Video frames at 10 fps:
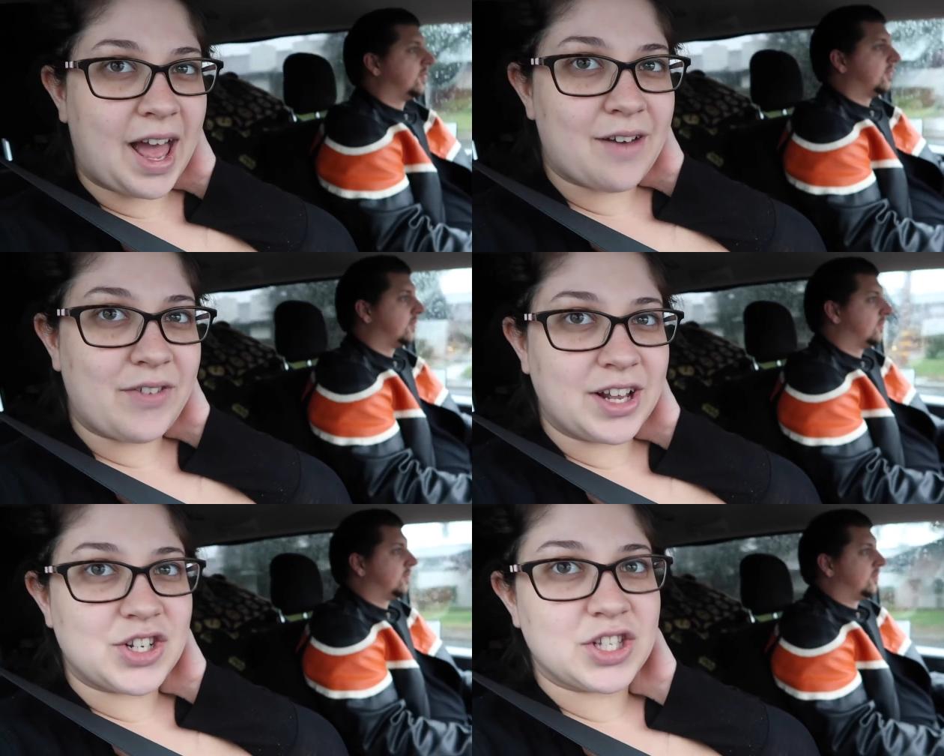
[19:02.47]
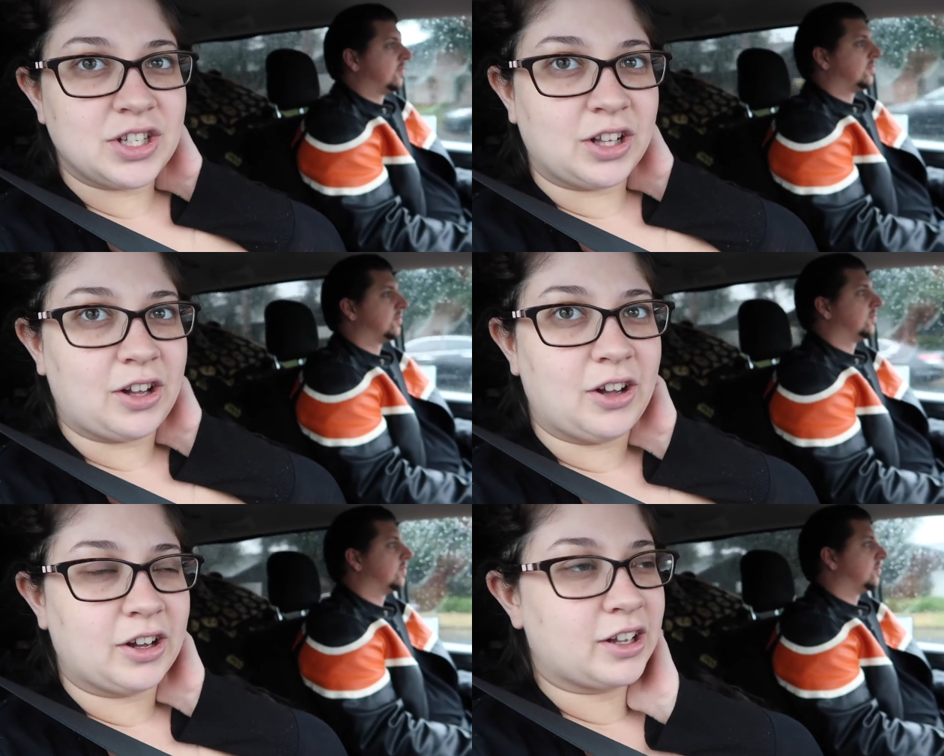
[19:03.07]
Speaker 1: a half inches
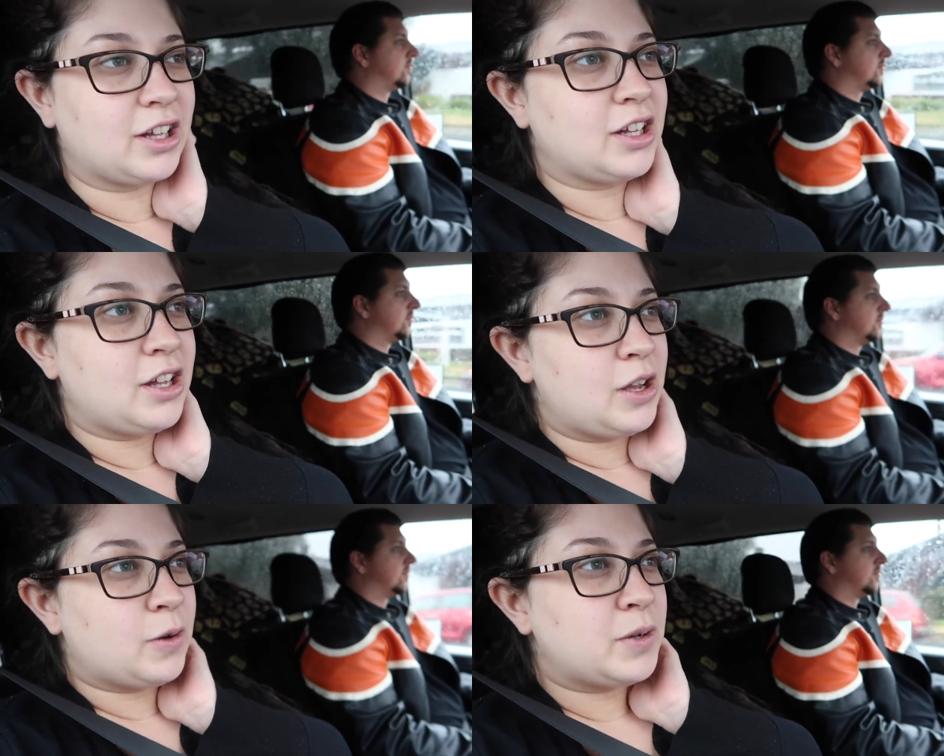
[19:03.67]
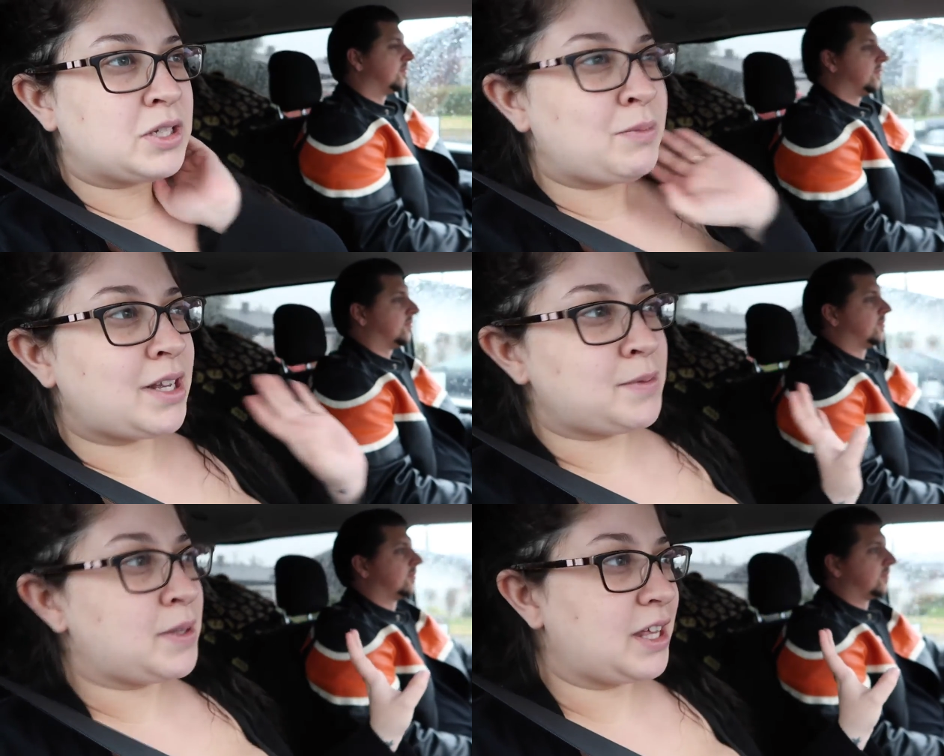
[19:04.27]
long, which
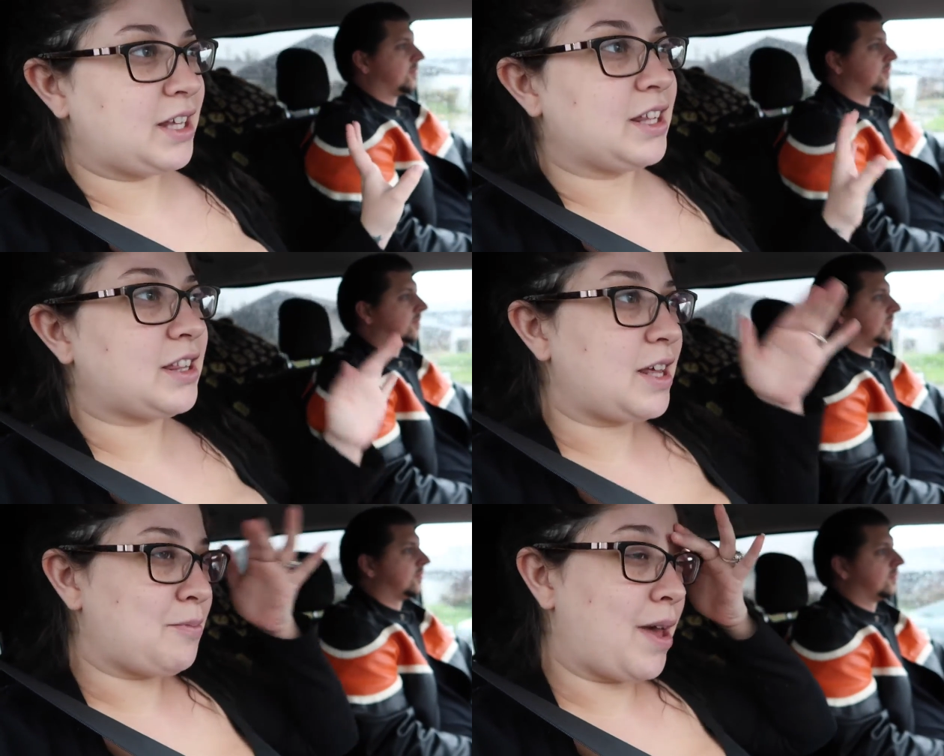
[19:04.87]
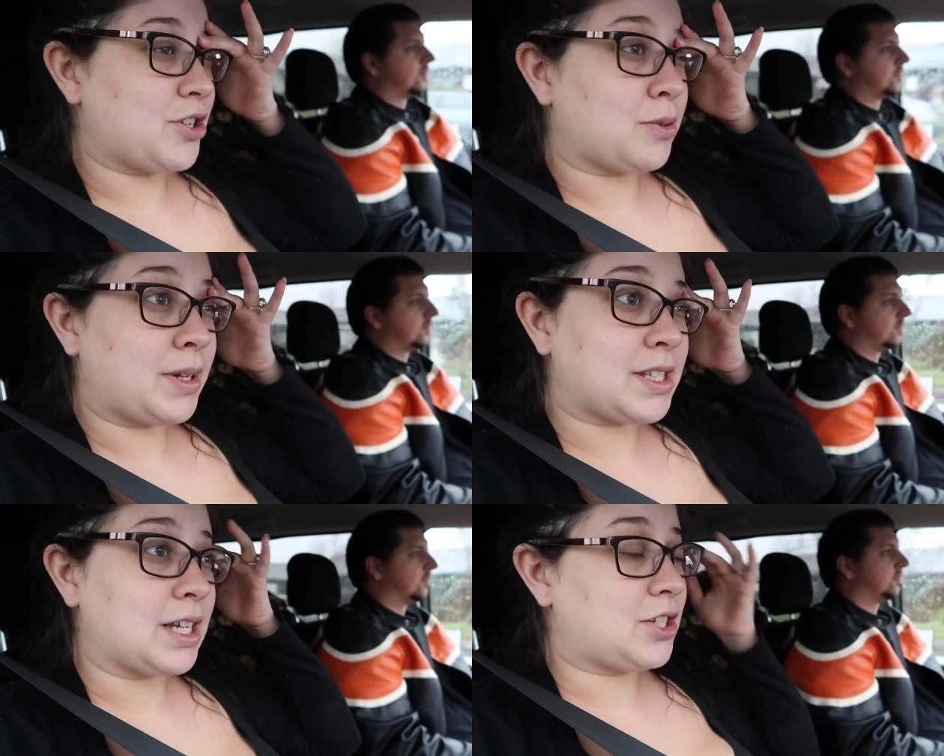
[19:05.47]
makes me think that the
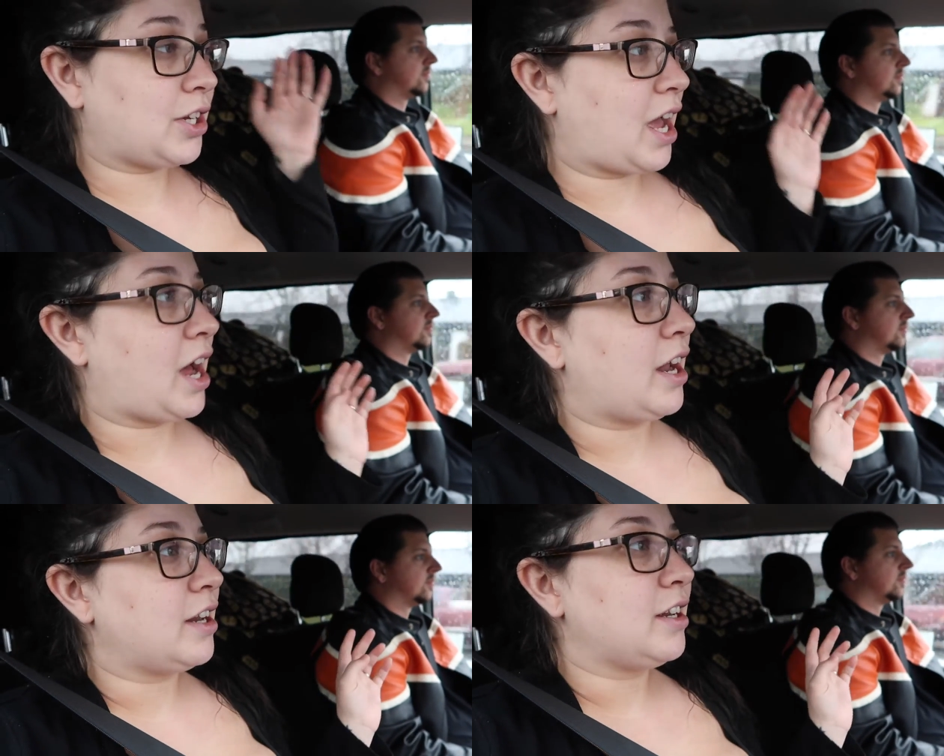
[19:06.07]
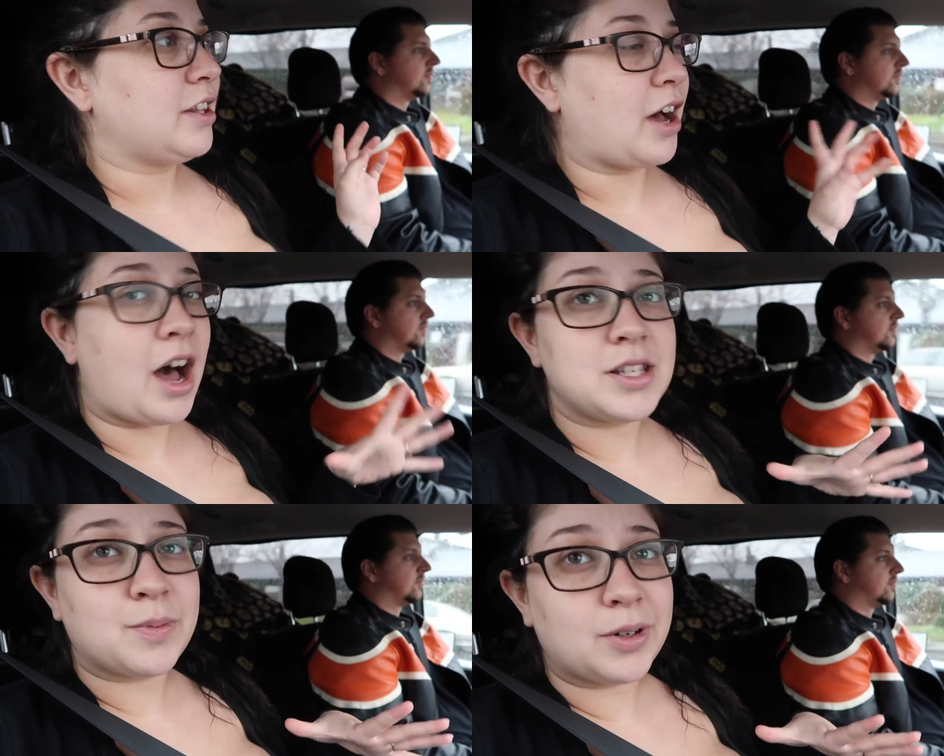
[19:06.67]
measurements they took at the
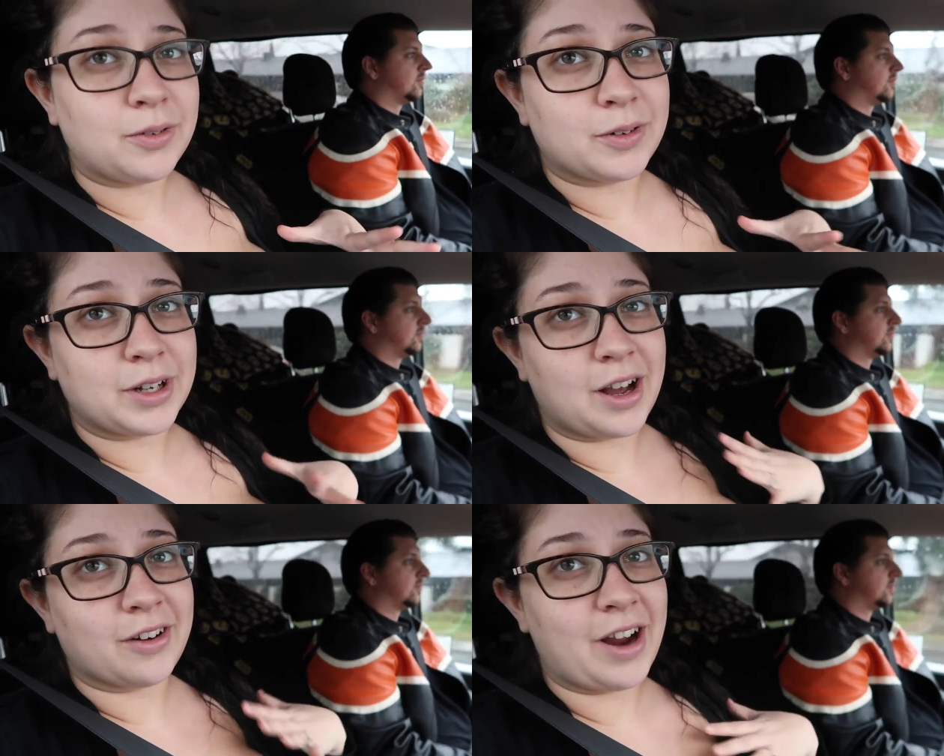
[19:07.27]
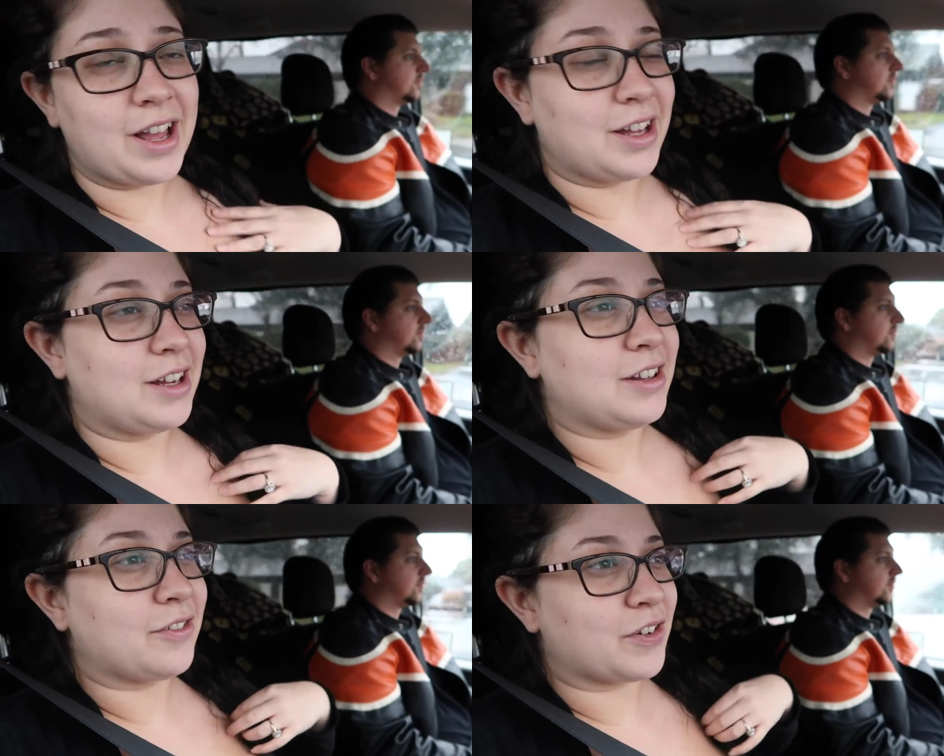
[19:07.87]
hospital were not right
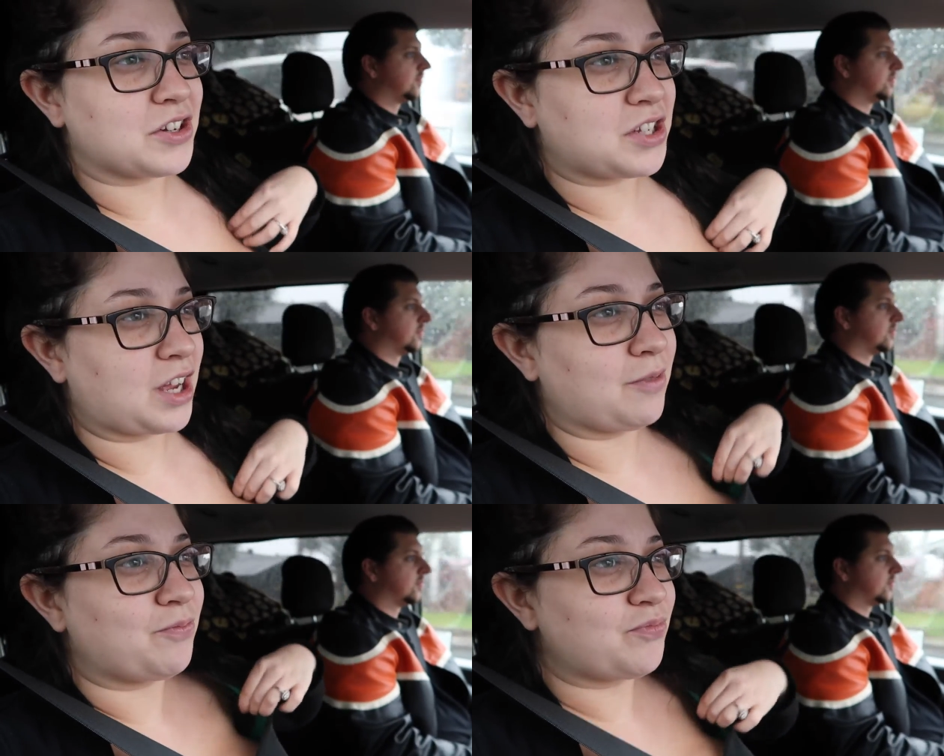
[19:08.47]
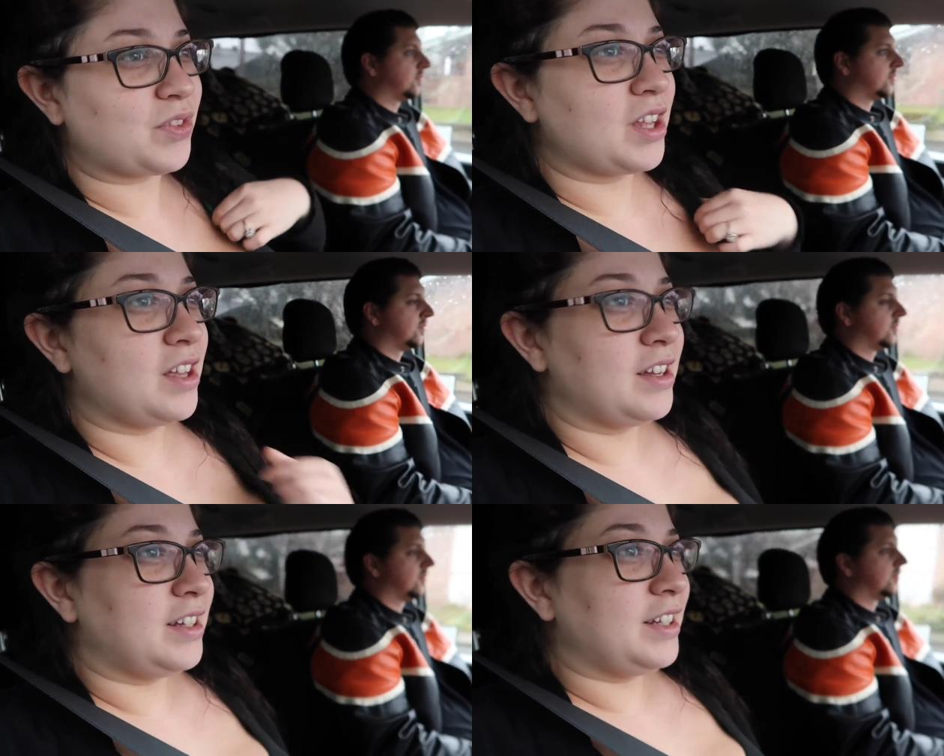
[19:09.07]
the first time.
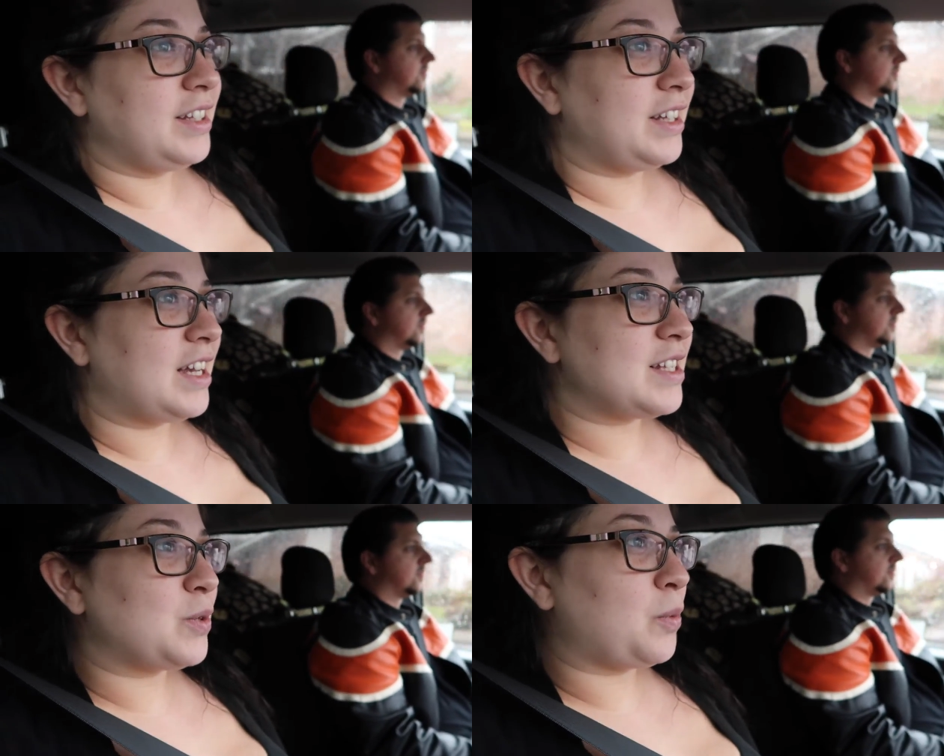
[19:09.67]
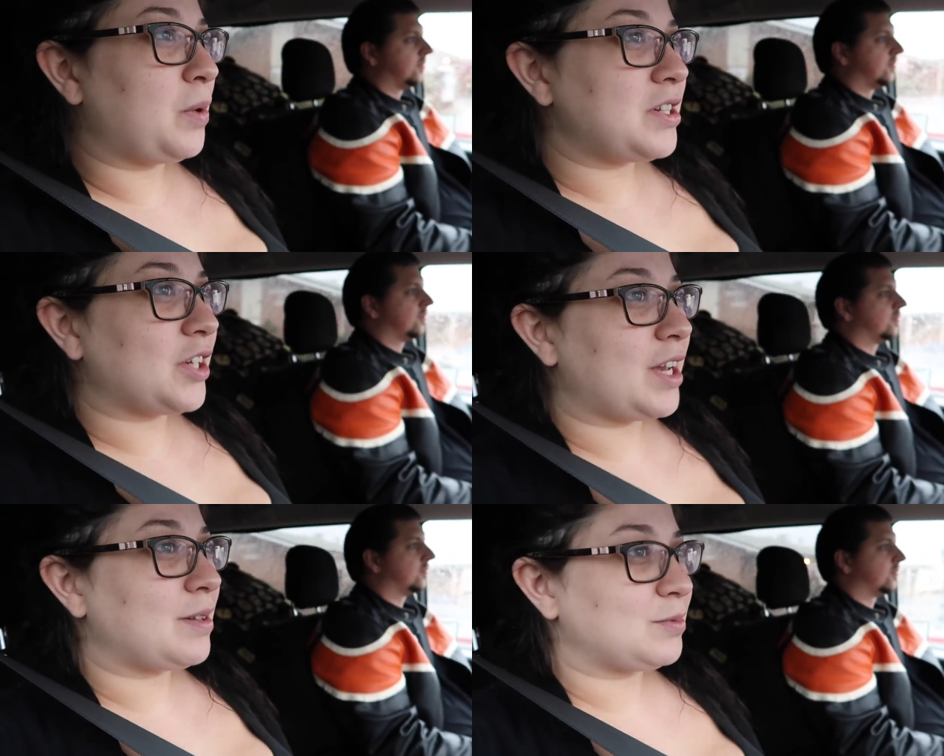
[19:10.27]
Because when we
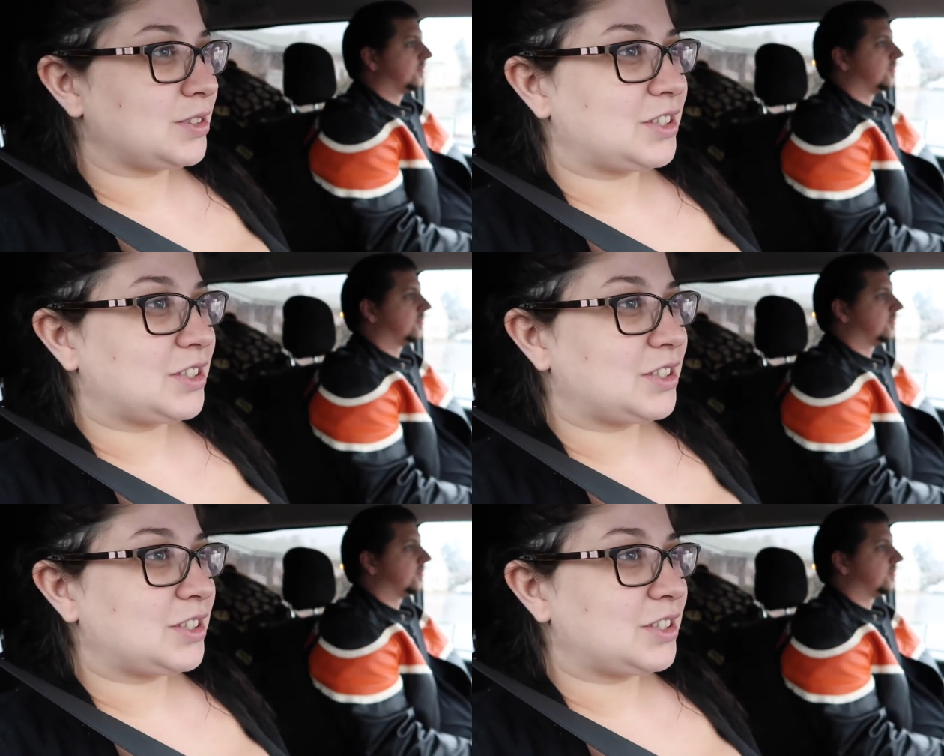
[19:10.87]
took him